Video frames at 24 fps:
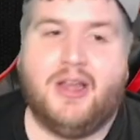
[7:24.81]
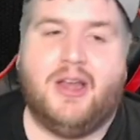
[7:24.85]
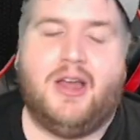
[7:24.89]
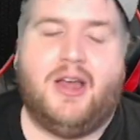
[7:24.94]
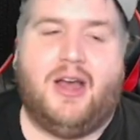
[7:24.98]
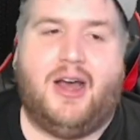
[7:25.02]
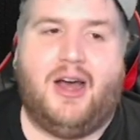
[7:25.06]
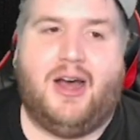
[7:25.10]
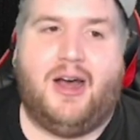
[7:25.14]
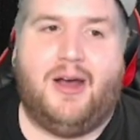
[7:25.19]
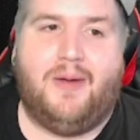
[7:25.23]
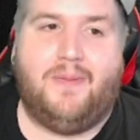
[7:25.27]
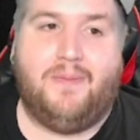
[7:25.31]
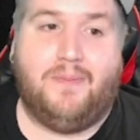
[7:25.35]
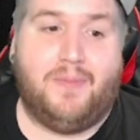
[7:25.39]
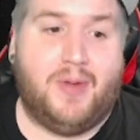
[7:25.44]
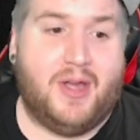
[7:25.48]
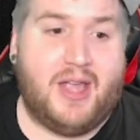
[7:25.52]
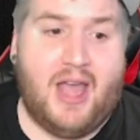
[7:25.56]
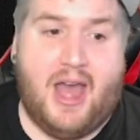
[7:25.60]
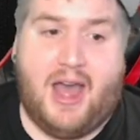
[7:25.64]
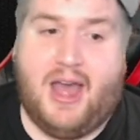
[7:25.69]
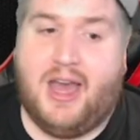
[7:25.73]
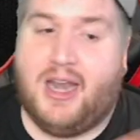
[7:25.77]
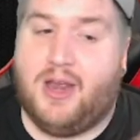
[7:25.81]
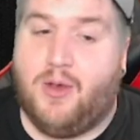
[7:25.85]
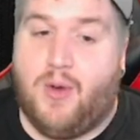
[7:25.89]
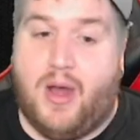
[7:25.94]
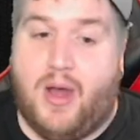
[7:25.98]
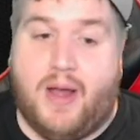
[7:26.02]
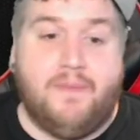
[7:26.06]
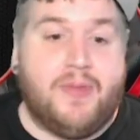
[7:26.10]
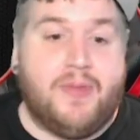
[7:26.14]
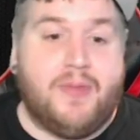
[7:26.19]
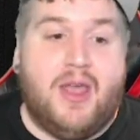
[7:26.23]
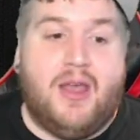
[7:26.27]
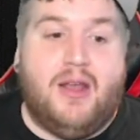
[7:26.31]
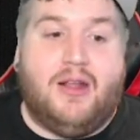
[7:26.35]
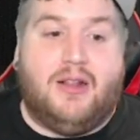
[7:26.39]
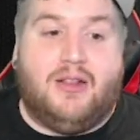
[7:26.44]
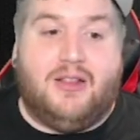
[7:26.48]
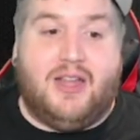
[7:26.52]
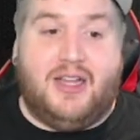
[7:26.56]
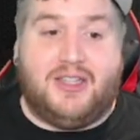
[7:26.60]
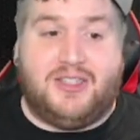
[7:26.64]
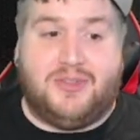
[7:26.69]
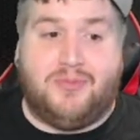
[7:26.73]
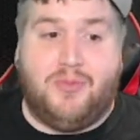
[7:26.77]
But yeah, anyway,
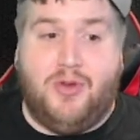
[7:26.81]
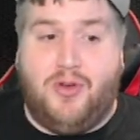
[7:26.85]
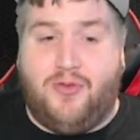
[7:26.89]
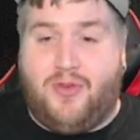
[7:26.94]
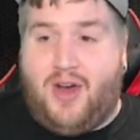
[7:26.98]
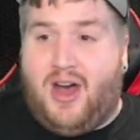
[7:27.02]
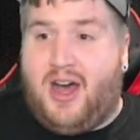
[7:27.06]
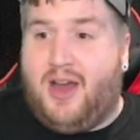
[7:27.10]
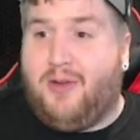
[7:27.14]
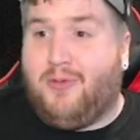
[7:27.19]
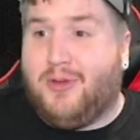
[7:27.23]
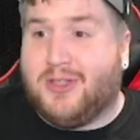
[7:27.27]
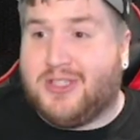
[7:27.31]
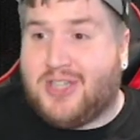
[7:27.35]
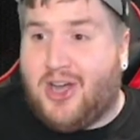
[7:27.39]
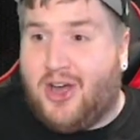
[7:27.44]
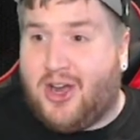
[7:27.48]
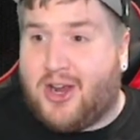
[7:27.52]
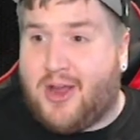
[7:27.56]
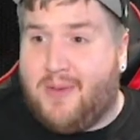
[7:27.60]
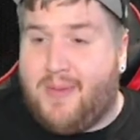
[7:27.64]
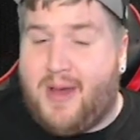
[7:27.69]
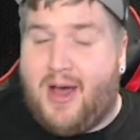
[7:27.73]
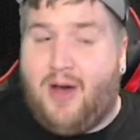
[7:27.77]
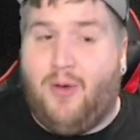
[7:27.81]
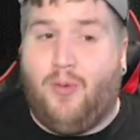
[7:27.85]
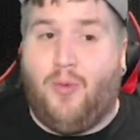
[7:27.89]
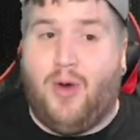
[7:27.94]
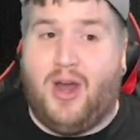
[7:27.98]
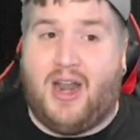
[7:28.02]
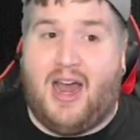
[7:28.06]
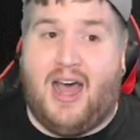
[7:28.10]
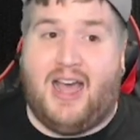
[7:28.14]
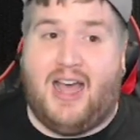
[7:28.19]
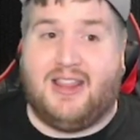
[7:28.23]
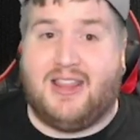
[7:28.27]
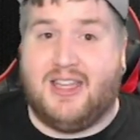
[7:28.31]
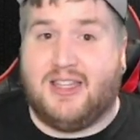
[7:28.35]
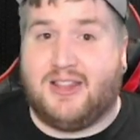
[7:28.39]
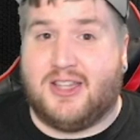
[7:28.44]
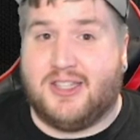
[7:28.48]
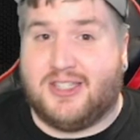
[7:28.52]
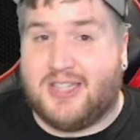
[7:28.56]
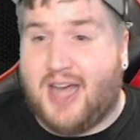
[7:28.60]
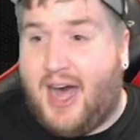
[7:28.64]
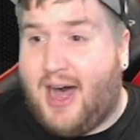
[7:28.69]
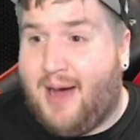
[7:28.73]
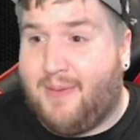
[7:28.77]
let's move on. We'll talk about what I think the
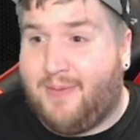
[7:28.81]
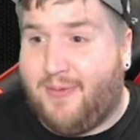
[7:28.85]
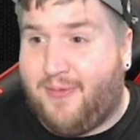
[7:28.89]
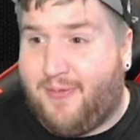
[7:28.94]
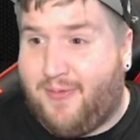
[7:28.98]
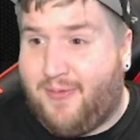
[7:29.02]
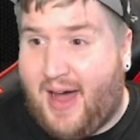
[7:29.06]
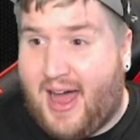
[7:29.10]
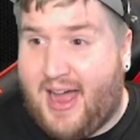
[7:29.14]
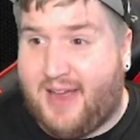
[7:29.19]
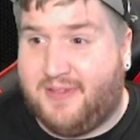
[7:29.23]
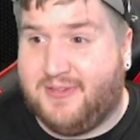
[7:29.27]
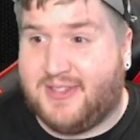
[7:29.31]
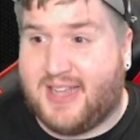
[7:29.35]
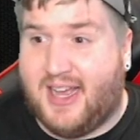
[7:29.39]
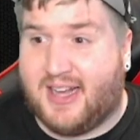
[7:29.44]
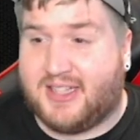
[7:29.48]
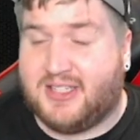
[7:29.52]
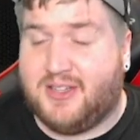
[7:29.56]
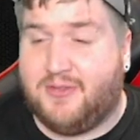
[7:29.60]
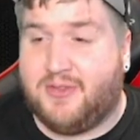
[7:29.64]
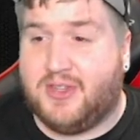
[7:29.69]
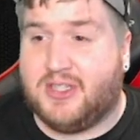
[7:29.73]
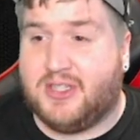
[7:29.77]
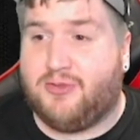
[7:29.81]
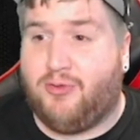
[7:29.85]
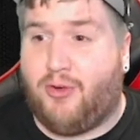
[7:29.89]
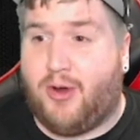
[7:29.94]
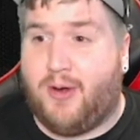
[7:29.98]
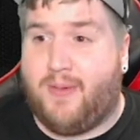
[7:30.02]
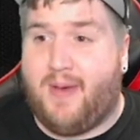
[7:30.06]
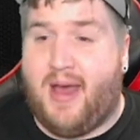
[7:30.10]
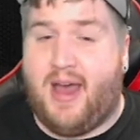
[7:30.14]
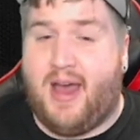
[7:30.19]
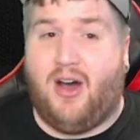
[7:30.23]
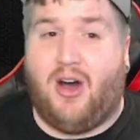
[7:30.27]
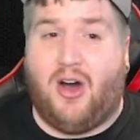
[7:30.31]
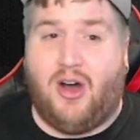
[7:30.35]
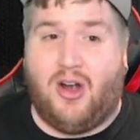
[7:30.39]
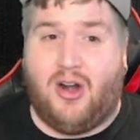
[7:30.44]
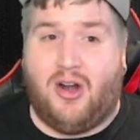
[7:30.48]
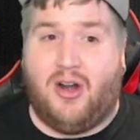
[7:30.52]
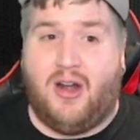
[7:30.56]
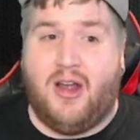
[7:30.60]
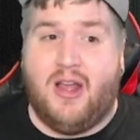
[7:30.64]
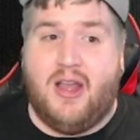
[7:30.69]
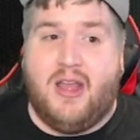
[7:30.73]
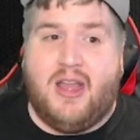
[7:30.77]
top 5 decks of this format
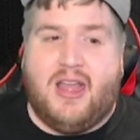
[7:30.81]
are.